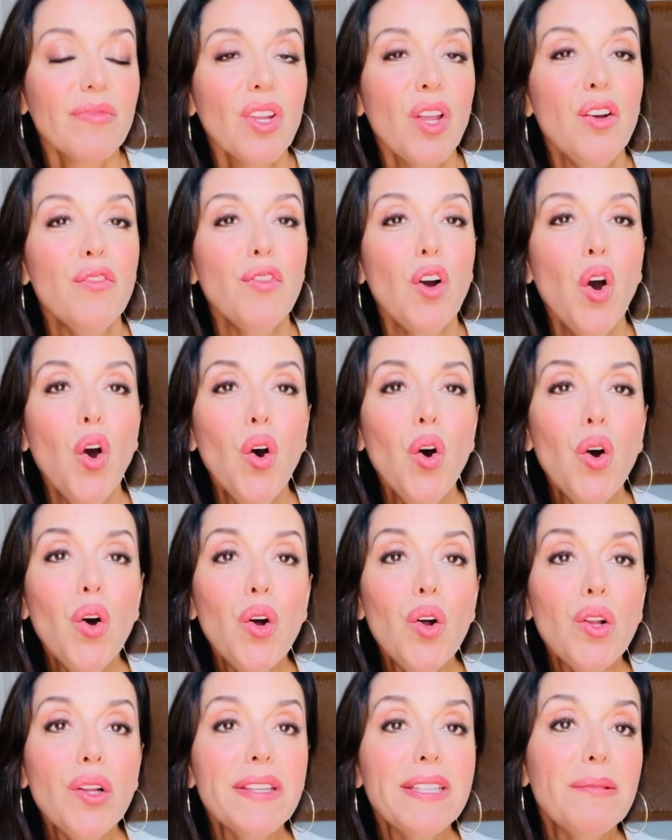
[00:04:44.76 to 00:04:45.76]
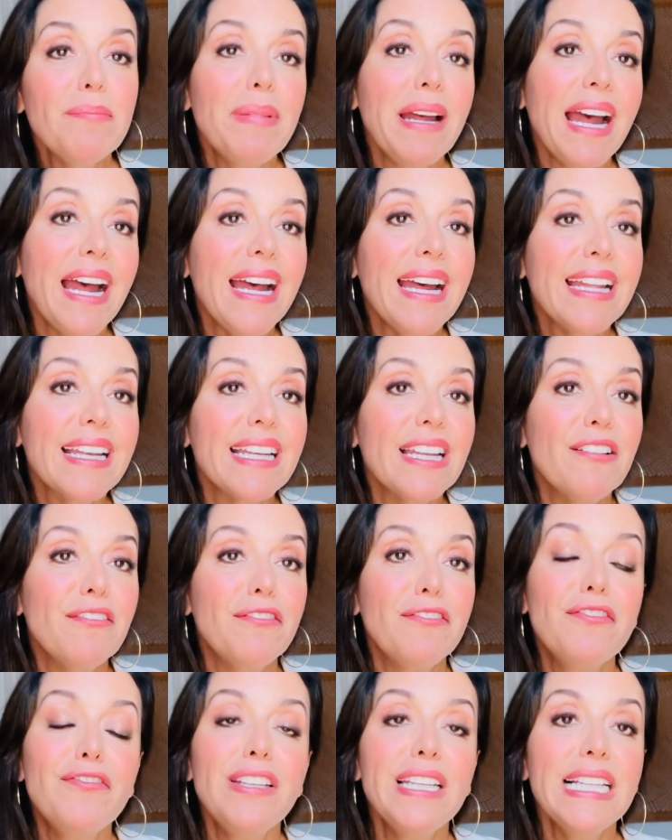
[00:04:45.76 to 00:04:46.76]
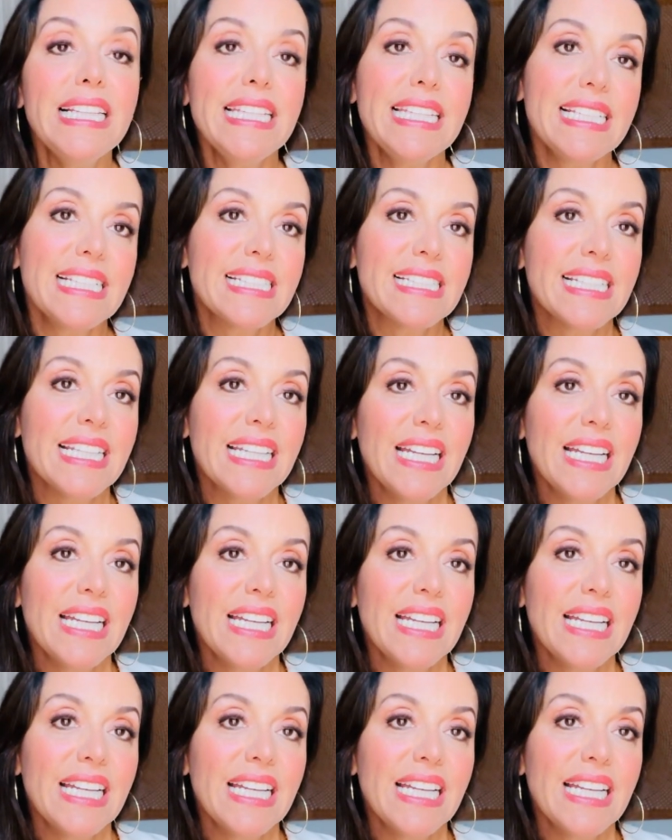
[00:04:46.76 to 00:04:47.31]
of all the bad feelings,